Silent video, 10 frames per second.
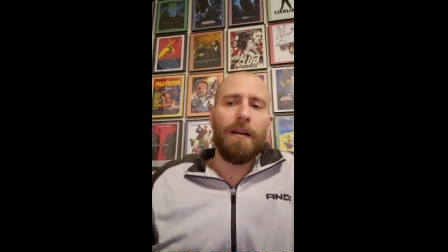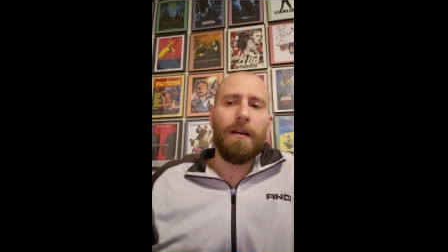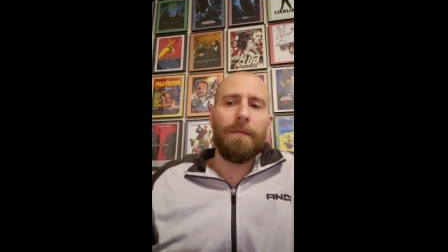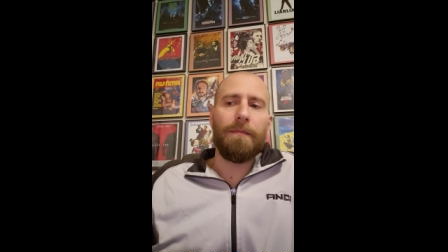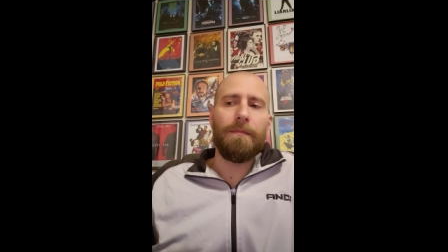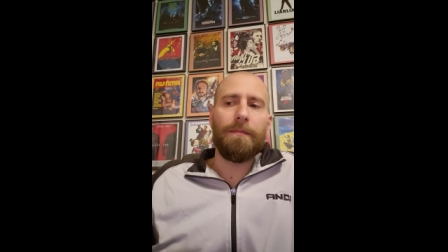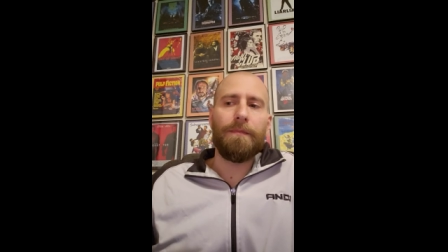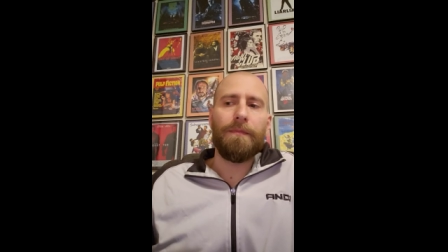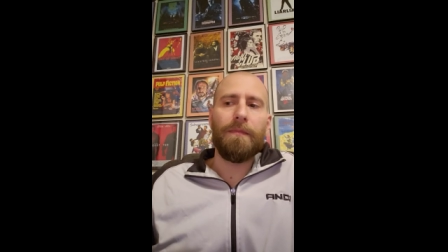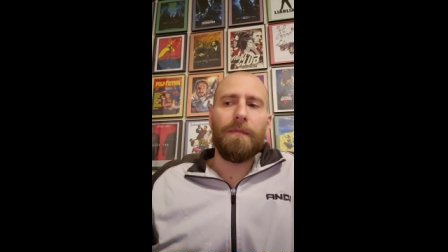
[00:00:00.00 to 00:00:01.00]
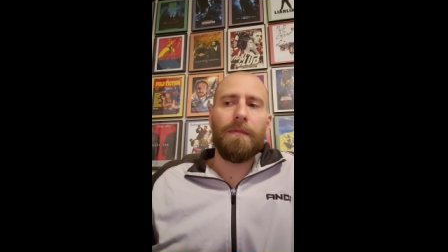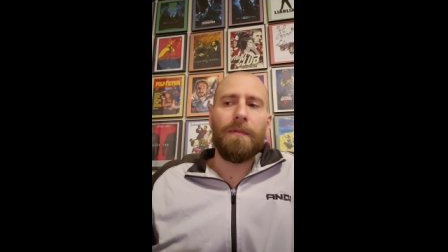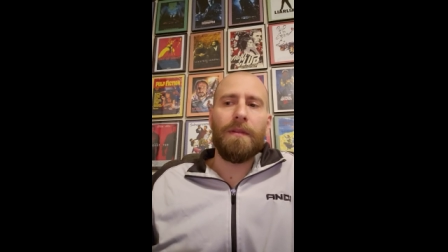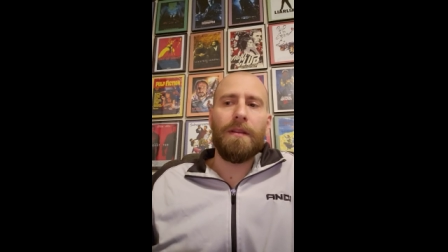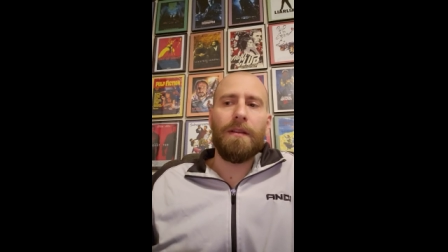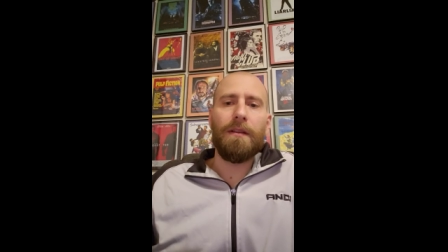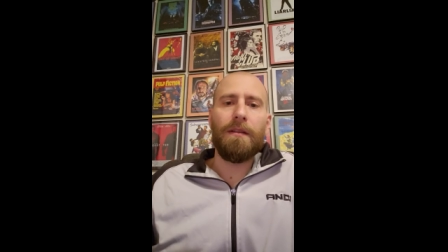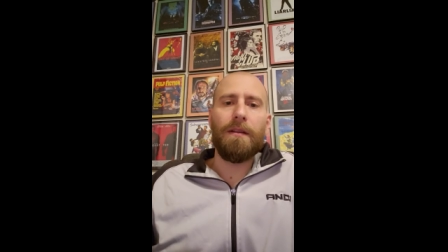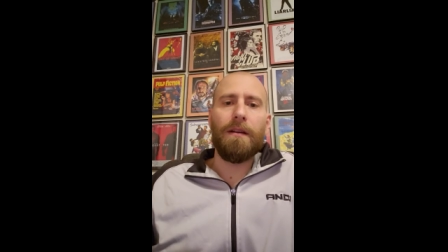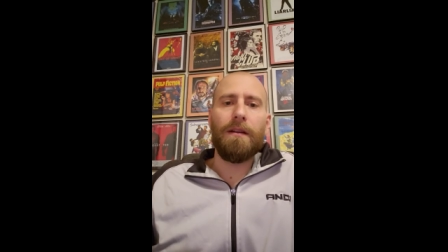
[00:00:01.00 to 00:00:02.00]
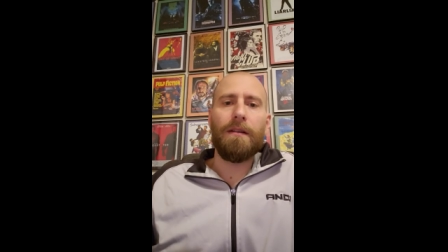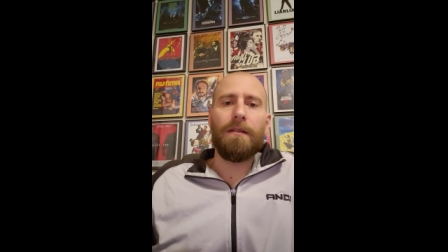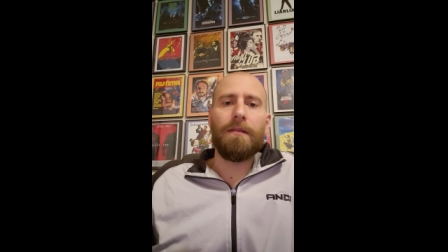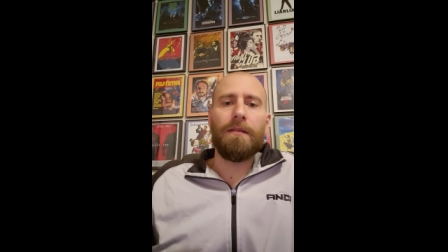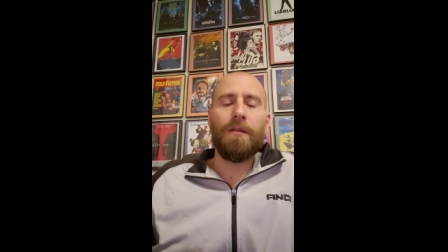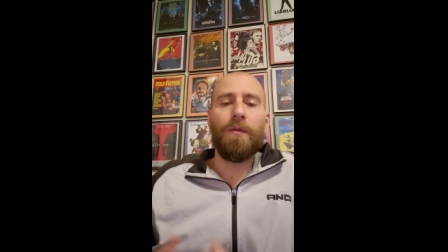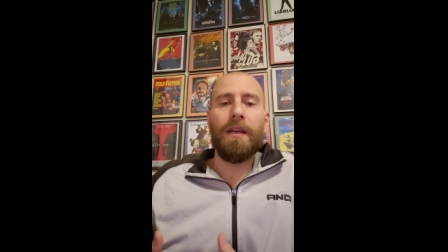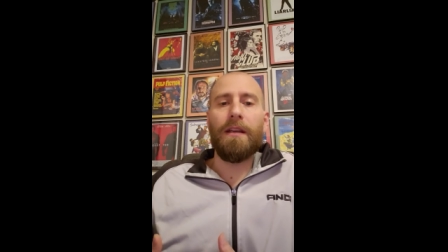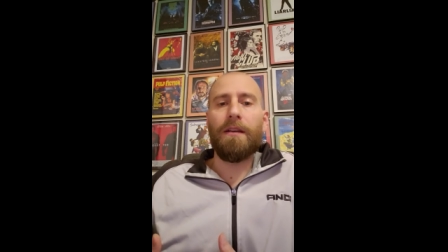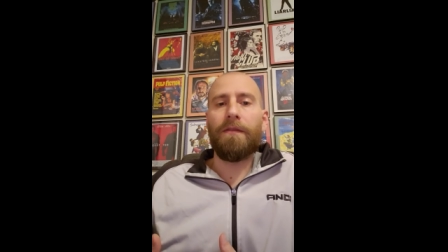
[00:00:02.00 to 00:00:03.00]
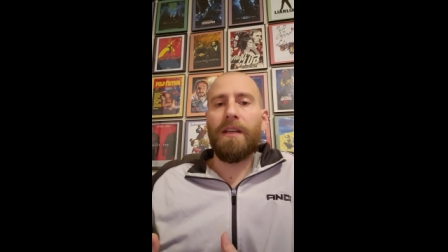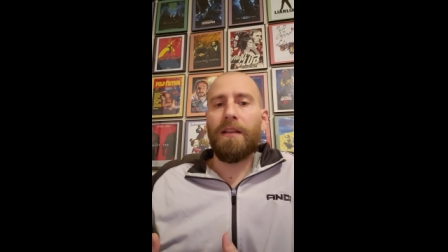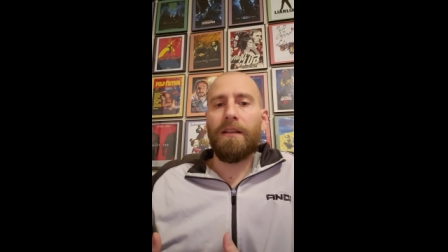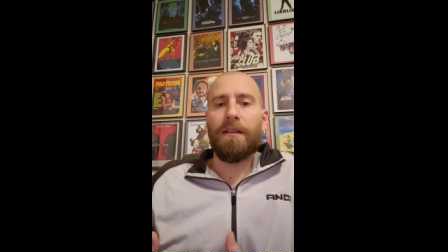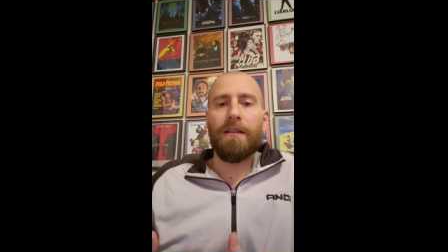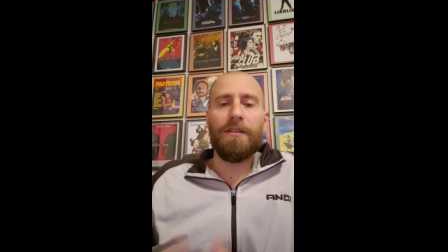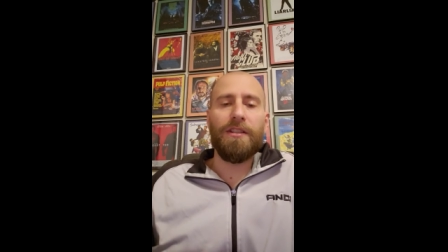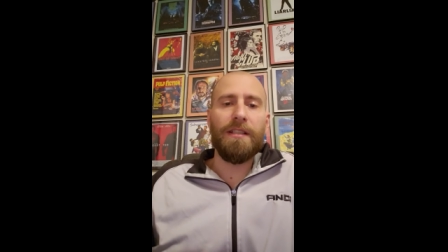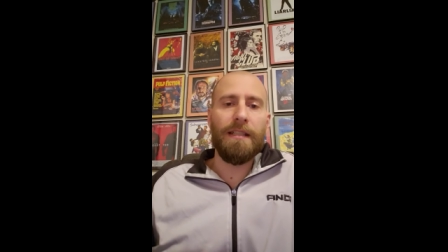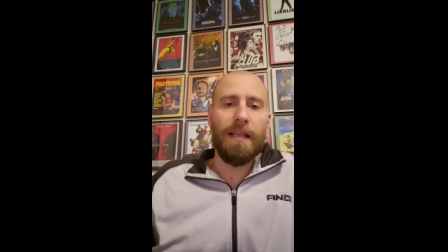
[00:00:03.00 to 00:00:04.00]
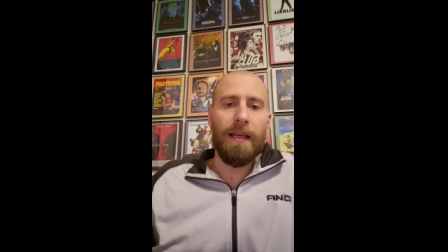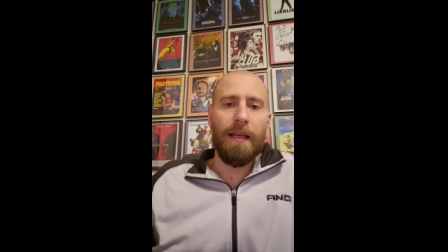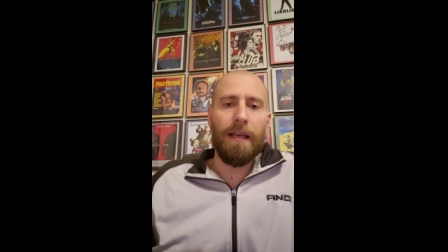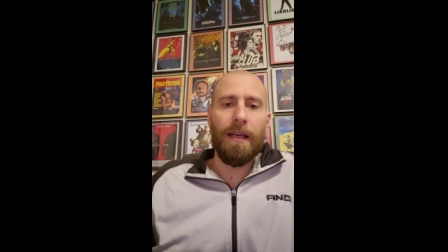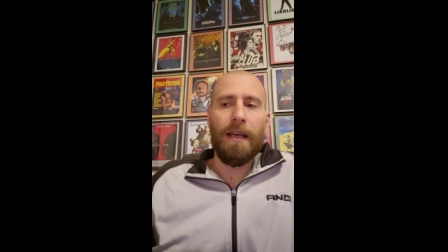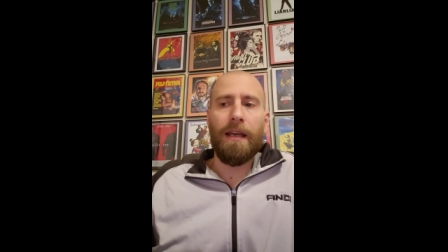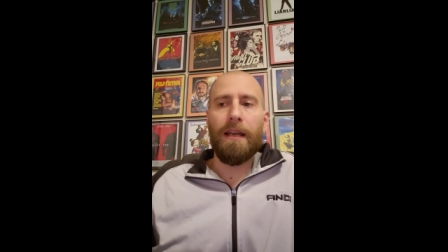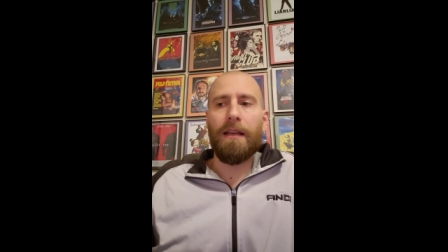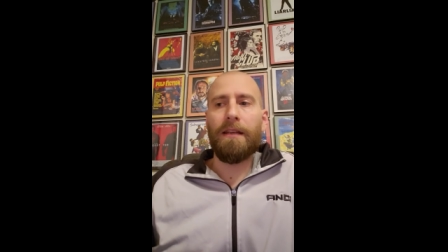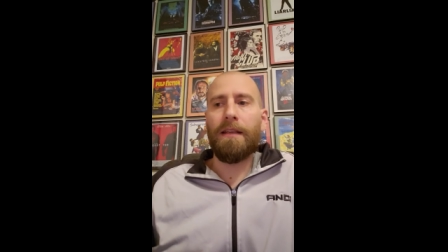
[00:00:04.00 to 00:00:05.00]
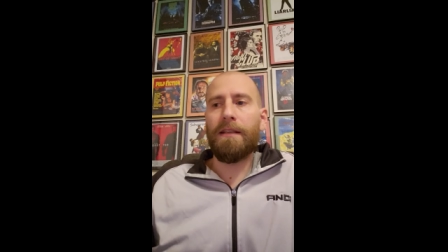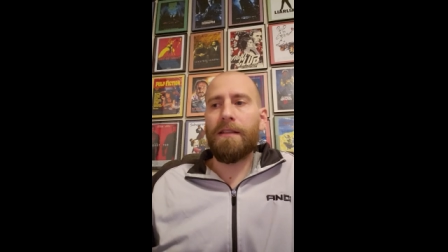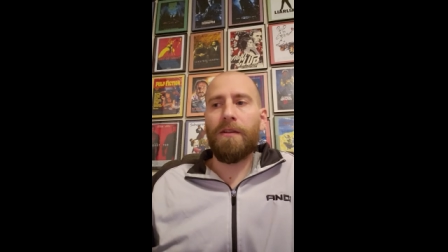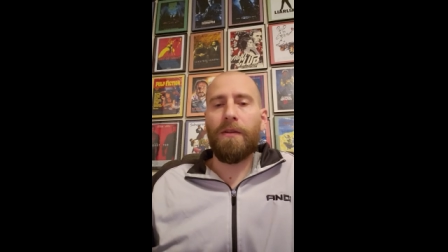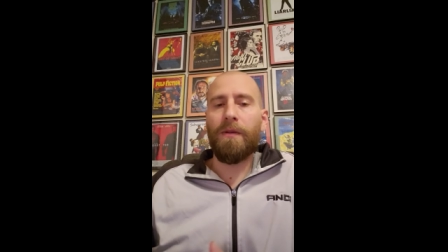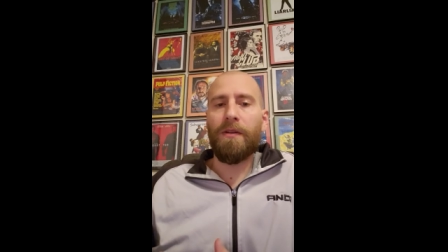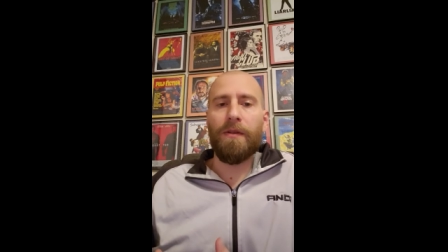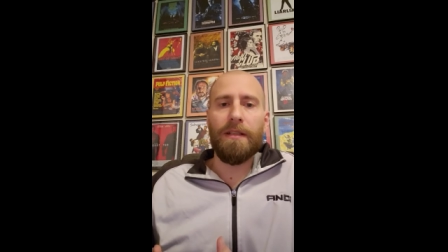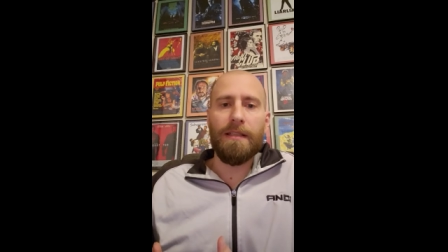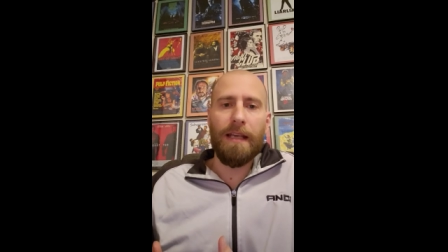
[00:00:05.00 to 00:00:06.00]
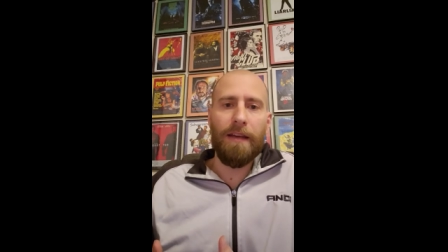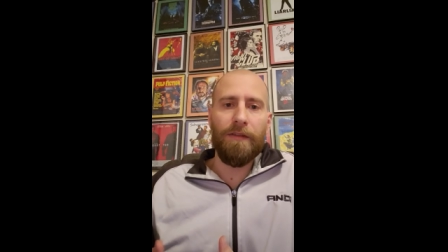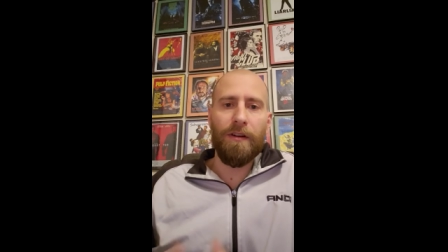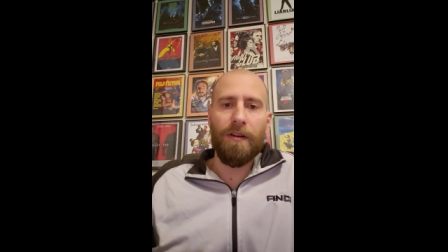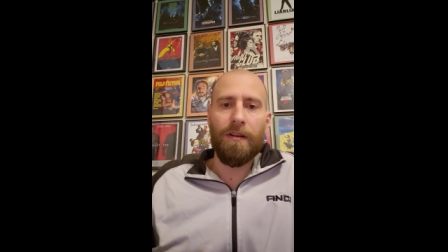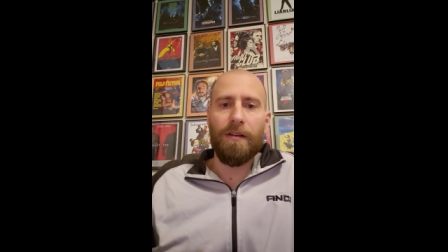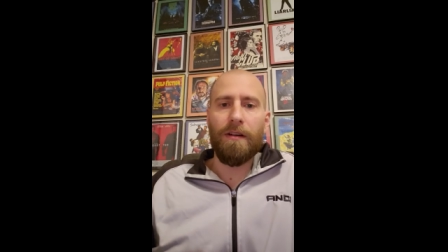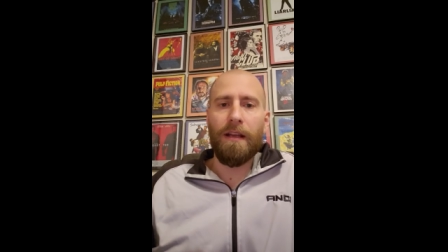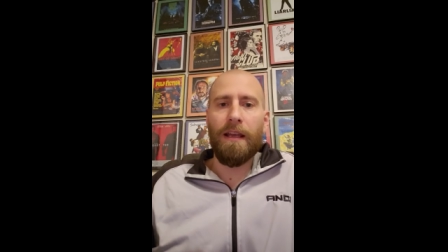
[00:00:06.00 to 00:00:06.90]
um, the uh, the Queen of England, and she's sick, and he's the only one who can save her.